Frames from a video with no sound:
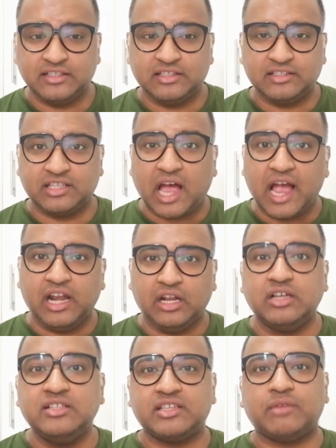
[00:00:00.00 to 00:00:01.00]
and
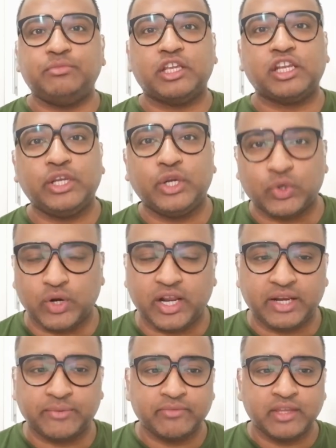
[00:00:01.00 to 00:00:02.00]
I learned
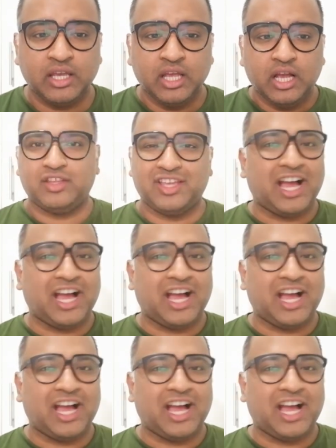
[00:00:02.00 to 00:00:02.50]
something new today.